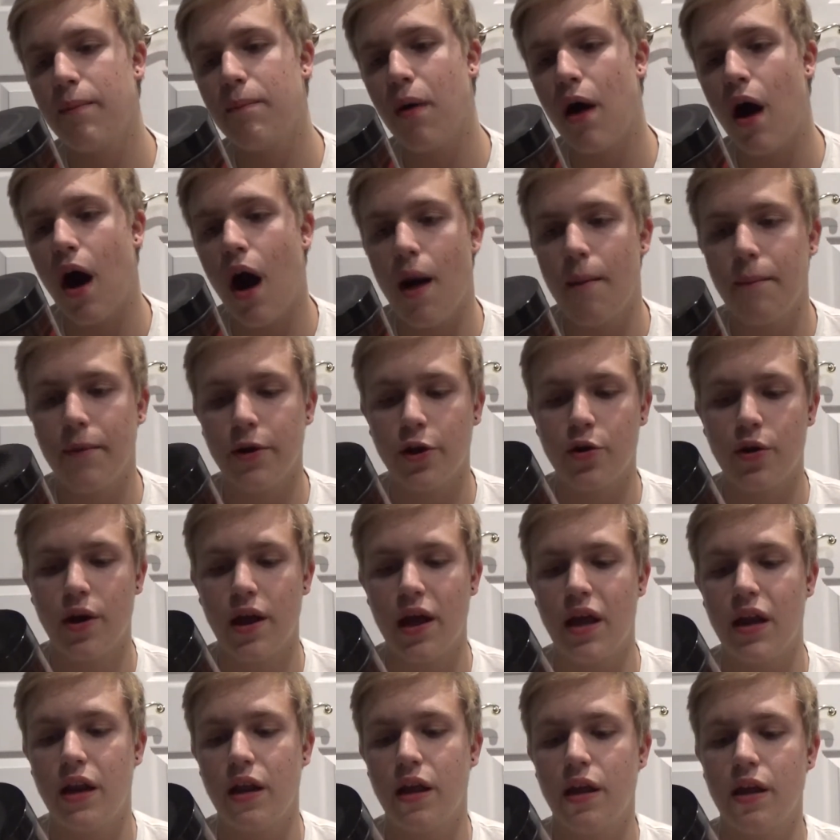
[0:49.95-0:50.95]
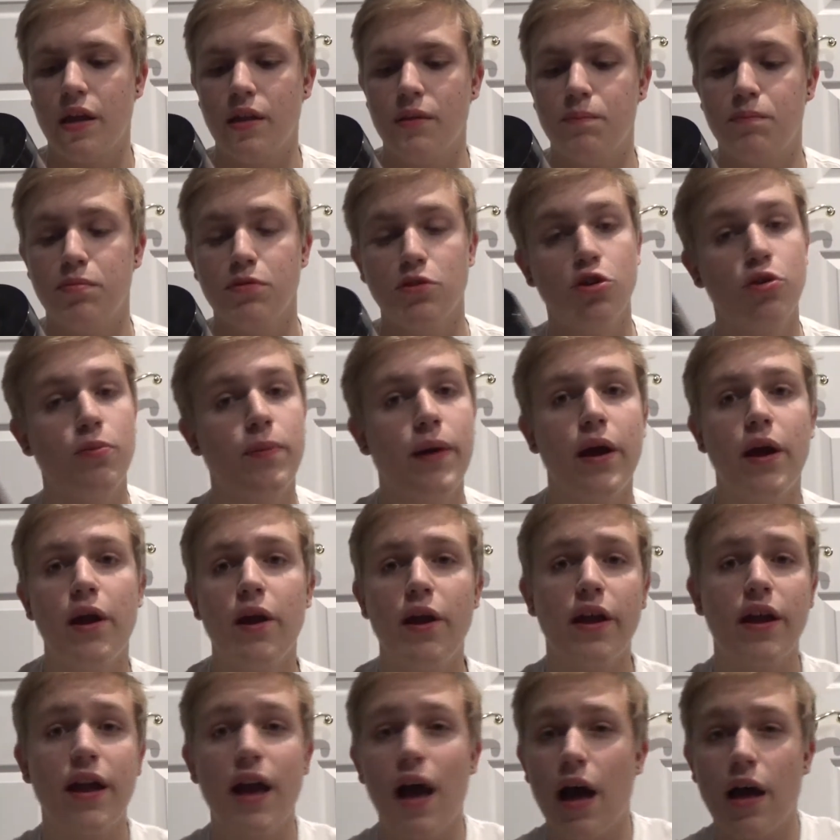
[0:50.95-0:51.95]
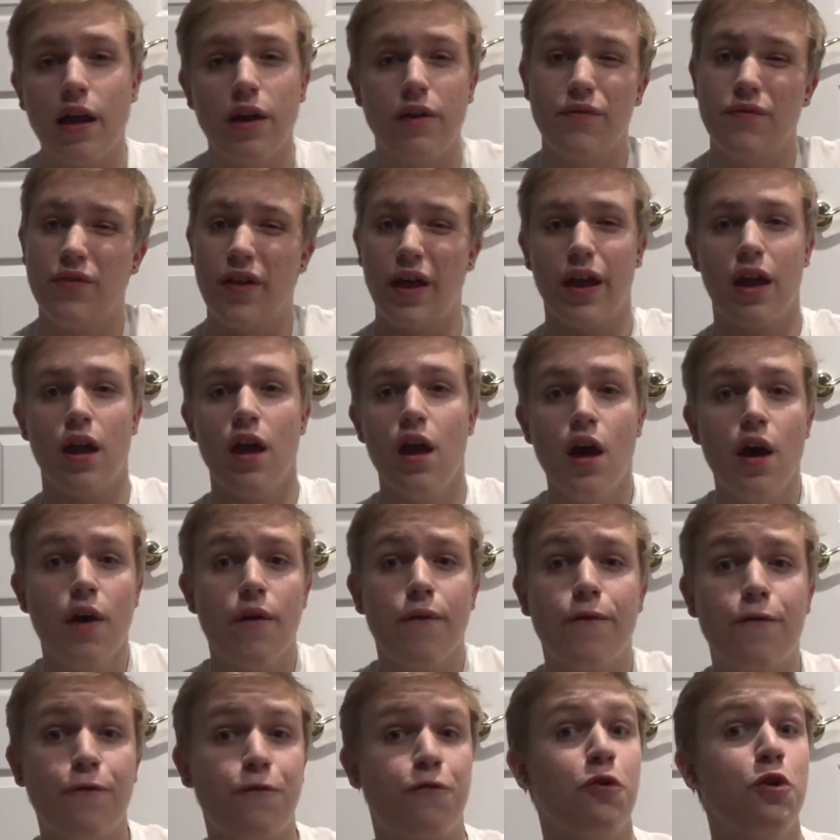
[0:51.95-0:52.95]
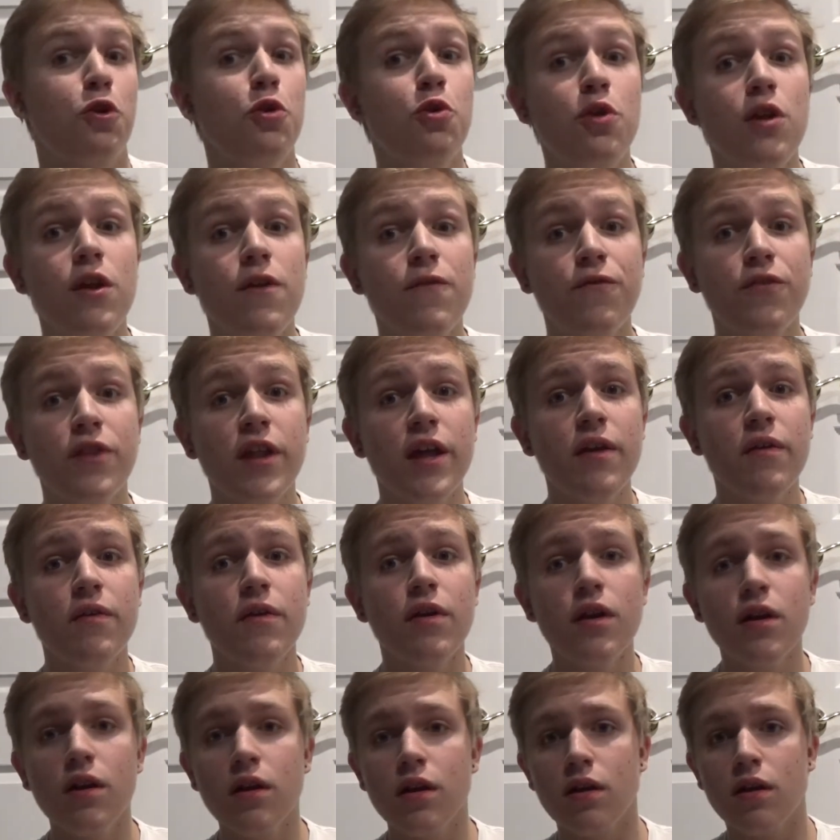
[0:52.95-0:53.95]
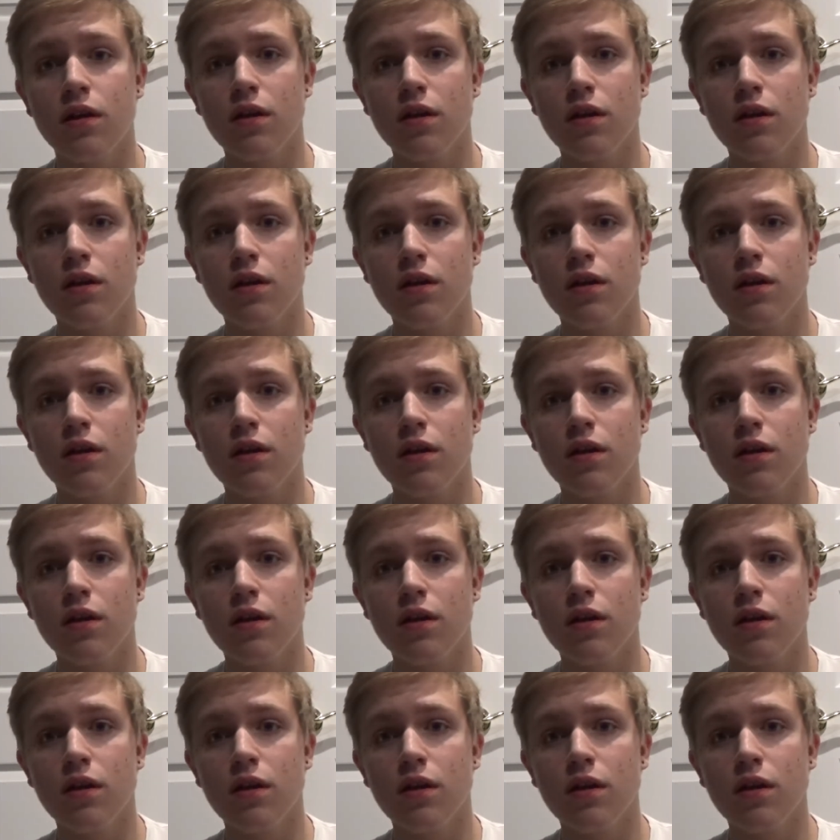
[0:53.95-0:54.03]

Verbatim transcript: pomegranate, blueberry kind of like fruity flavor.